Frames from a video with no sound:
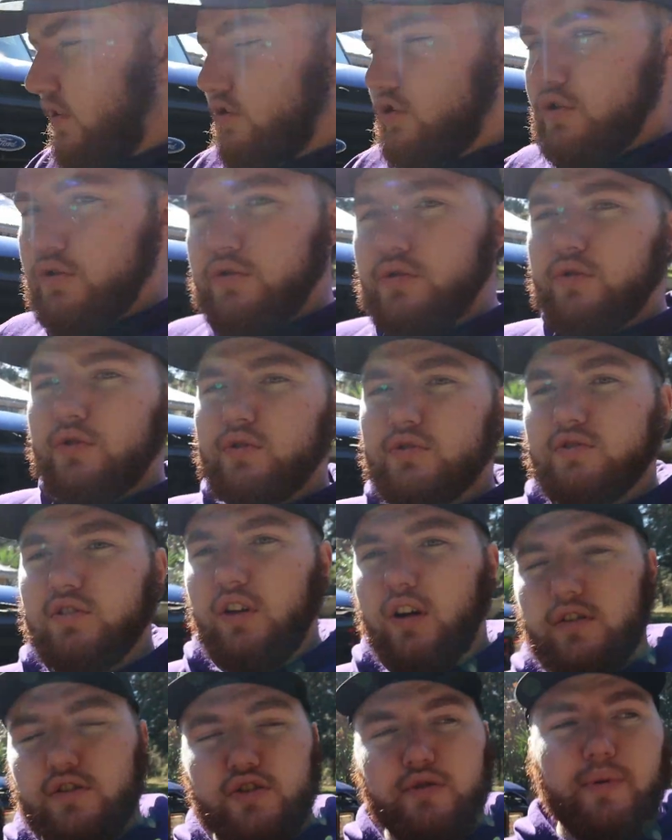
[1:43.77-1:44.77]
True duals,
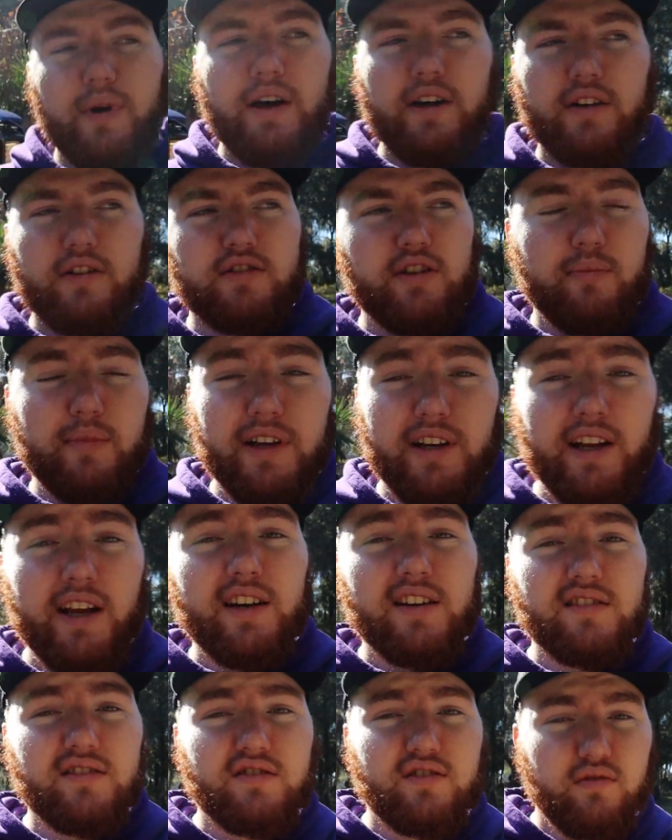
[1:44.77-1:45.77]
long tube headers. I mean,
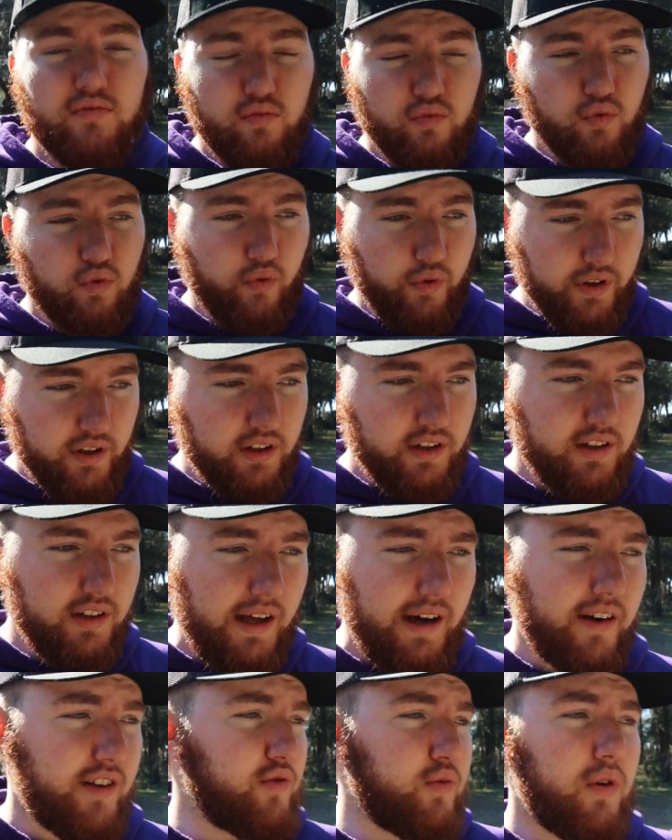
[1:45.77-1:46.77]
it is really
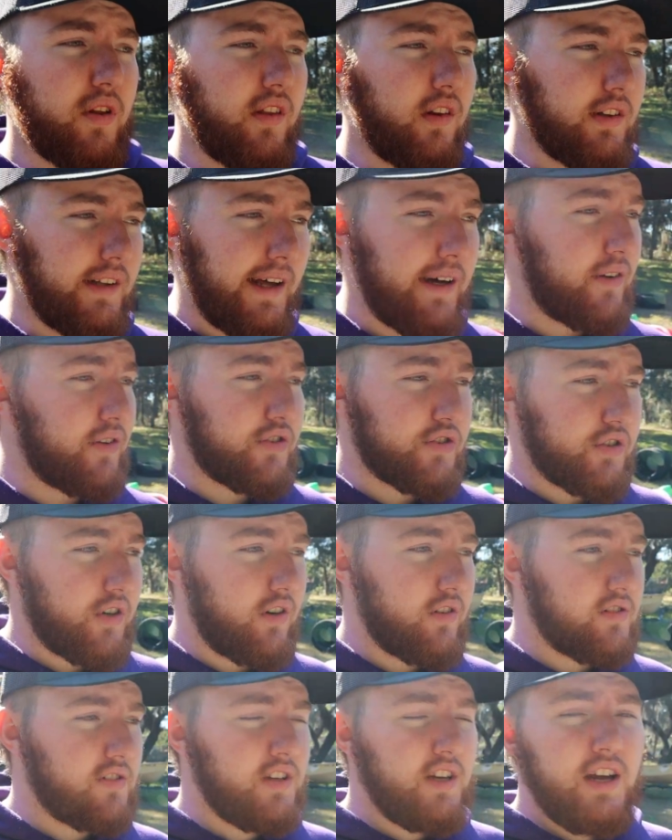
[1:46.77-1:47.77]
loud. It's one of the loudest
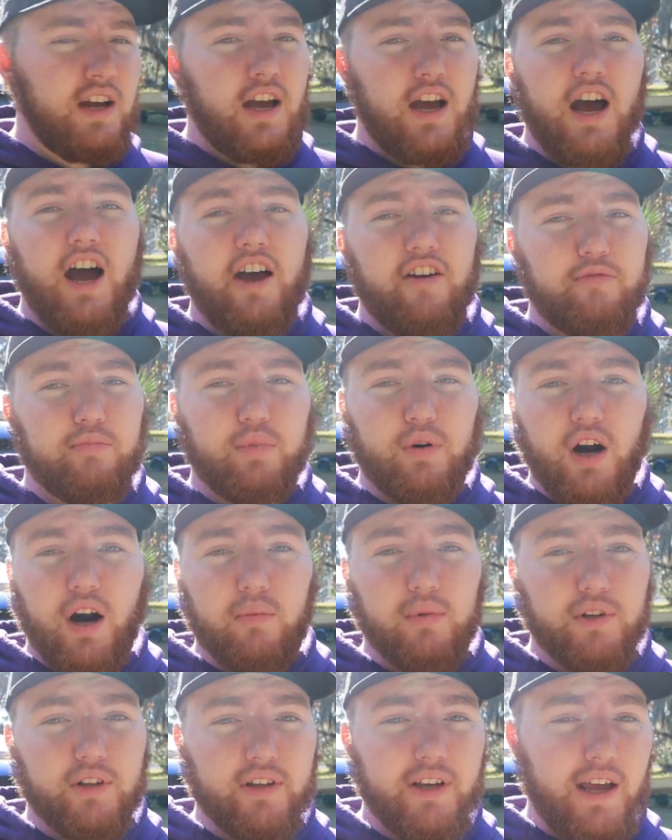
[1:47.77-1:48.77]
trucks I've
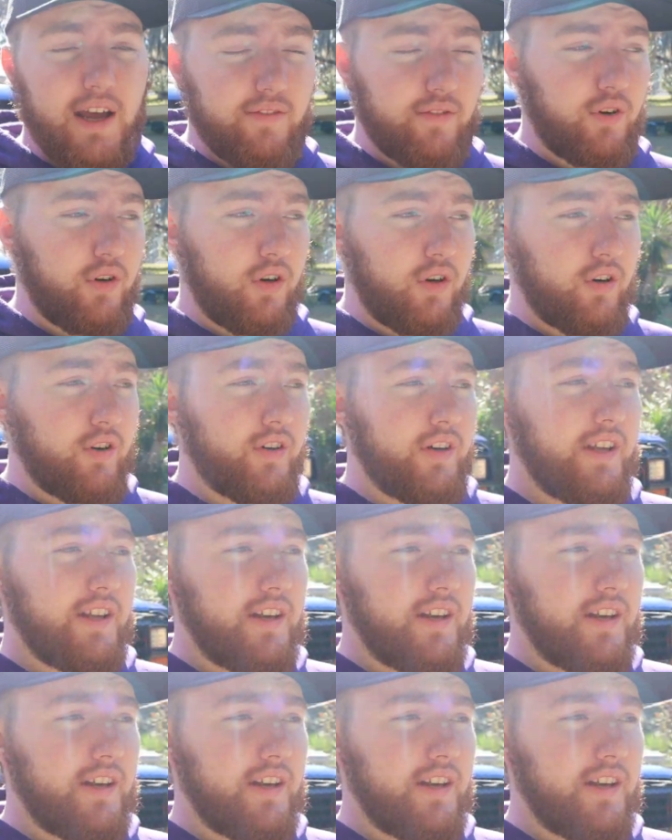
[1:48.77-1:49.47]
probably ever heard.